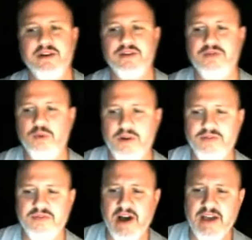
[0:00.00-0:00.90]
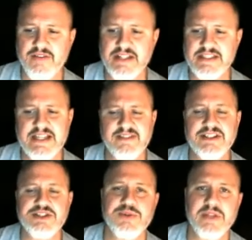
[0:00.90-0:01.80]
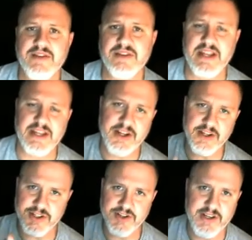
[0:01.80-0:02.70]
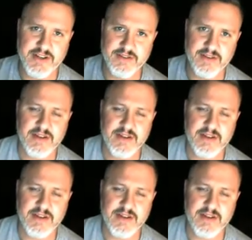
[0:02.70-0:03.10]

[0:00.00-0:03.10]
4 to 5, and 7 to 11? And here's your hint.